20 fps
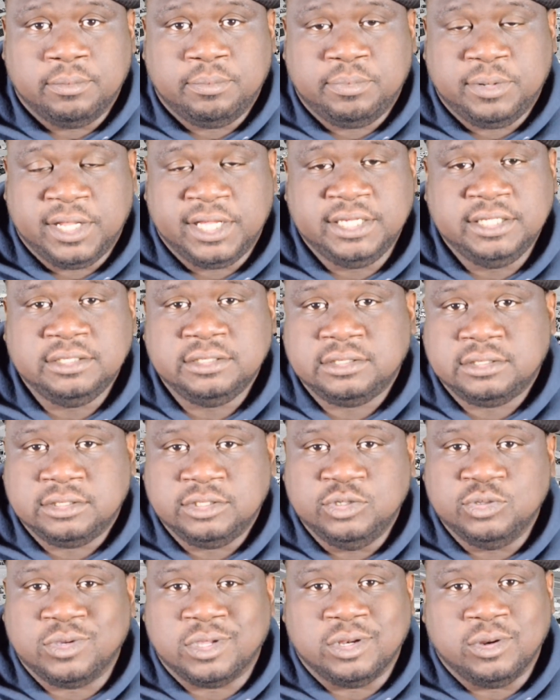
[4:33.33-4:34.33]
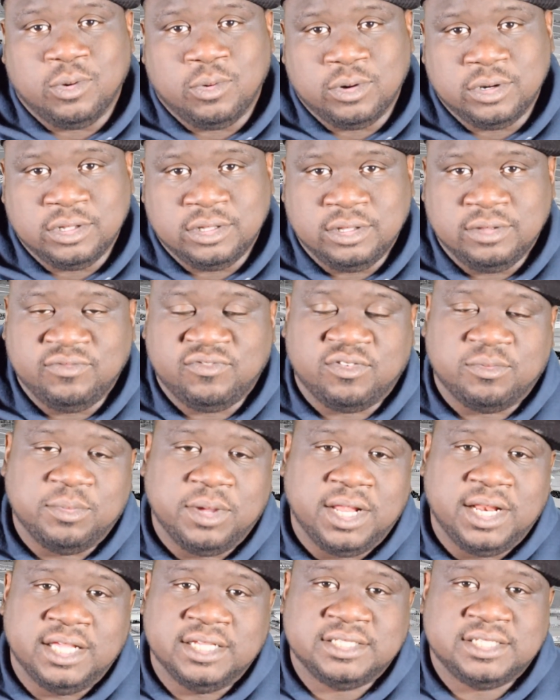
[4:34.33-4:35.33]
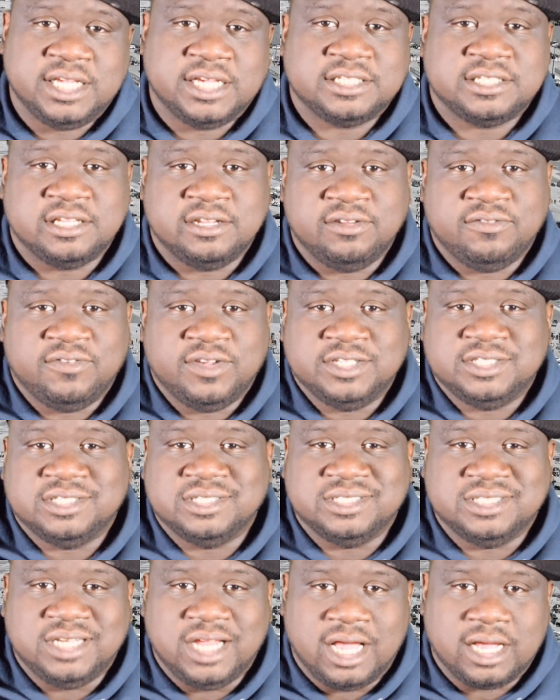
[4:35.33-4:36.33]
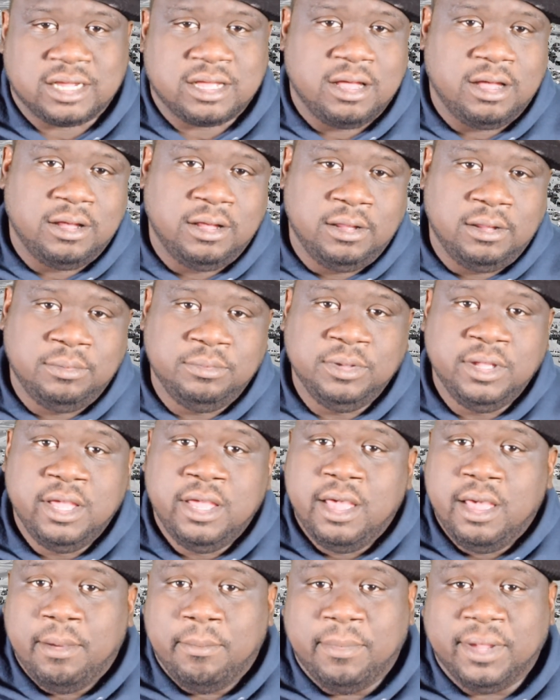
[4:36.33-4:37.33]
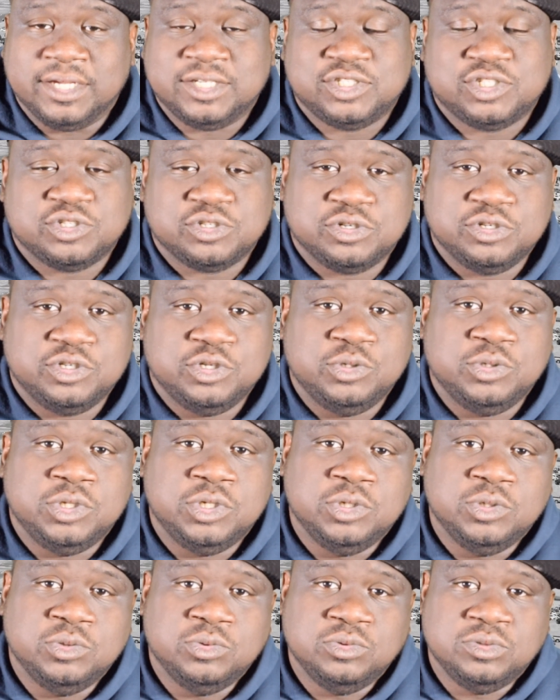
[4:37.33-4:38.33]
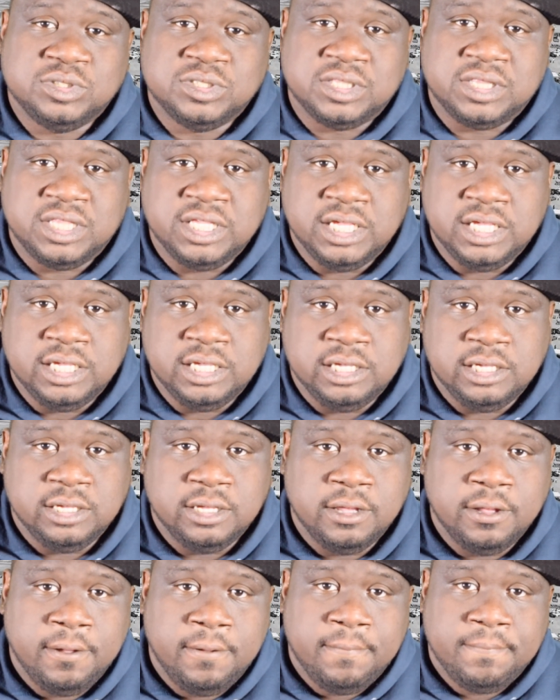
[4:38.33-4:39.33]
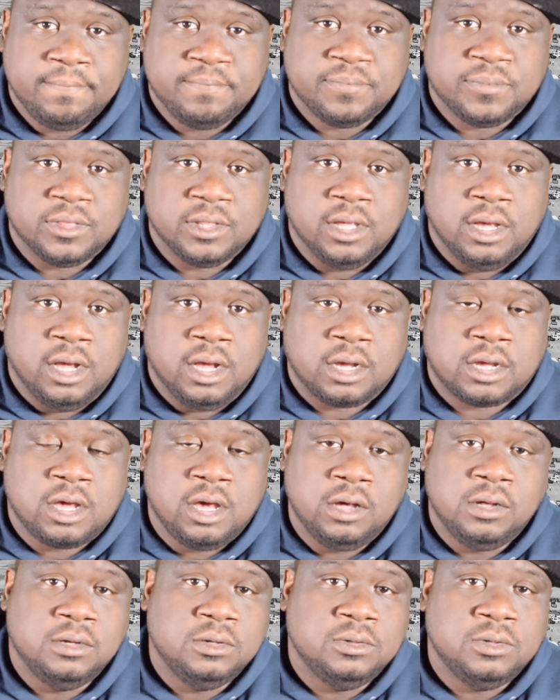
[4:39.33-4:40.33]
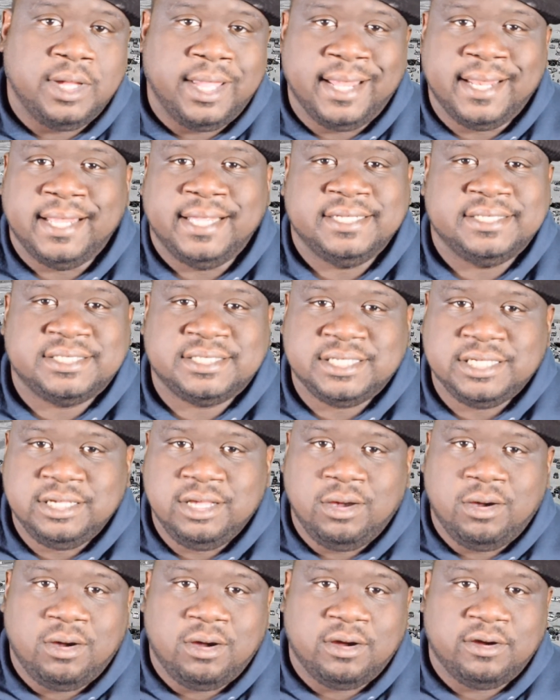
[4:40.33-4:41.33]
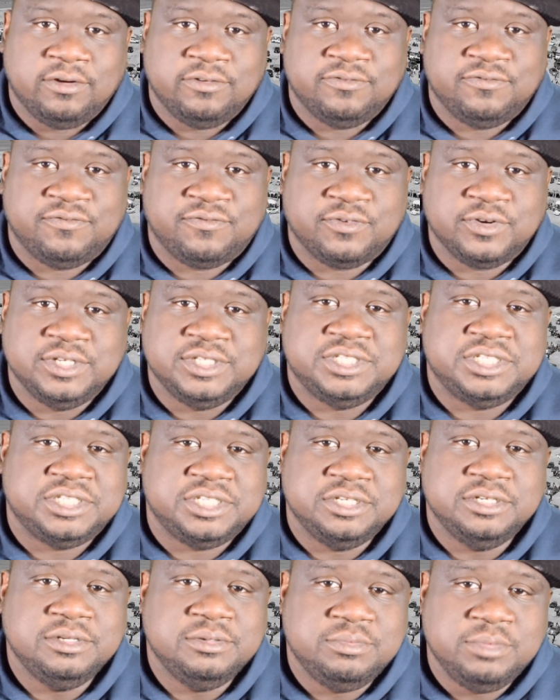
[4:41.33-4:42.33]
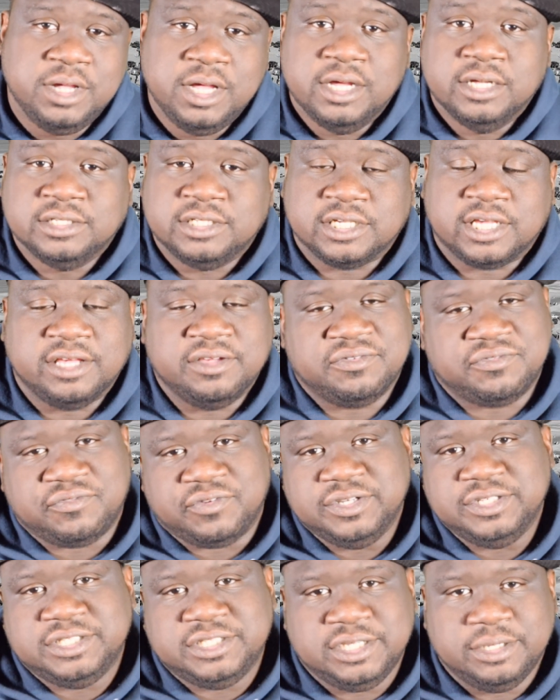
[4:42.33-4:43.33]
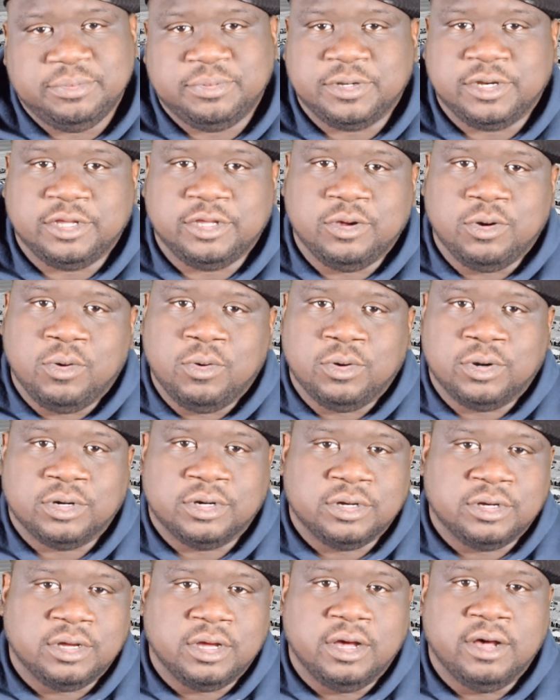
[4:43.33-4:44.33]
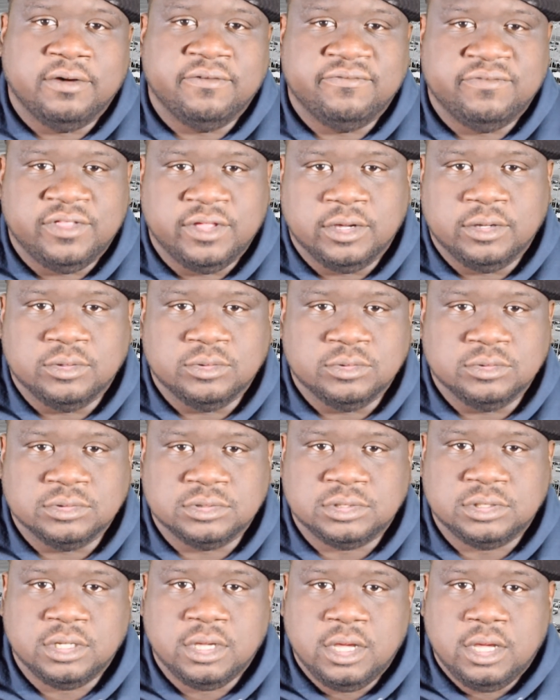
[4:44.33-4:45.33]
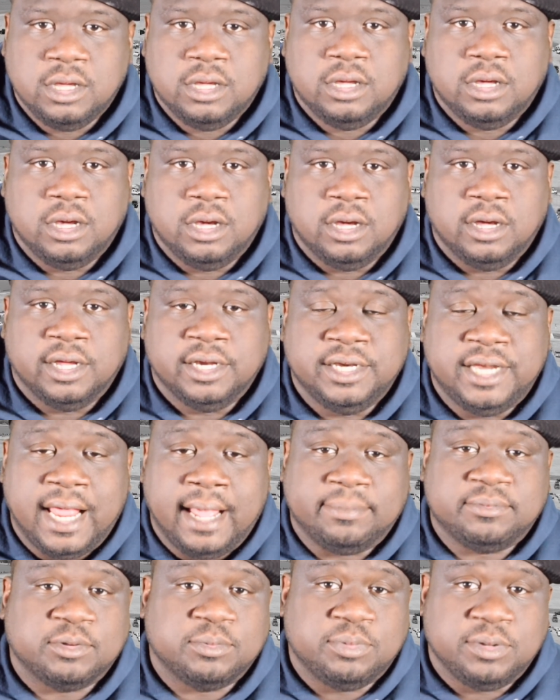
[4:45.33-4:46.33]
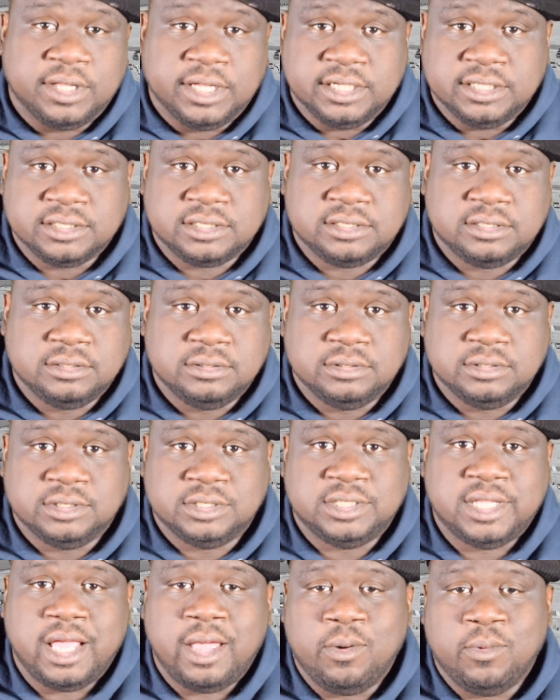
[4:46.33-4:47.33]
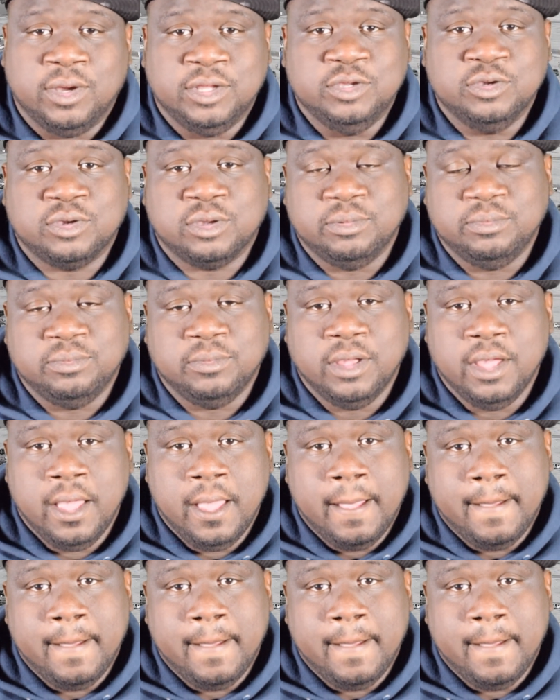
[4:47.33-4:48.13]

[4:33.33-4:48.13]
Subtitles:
plates. You can order them from lsxinnovations.com. Make sure you use the code LSCR free ship to get free shipping on your order of those adapter plates. That way you can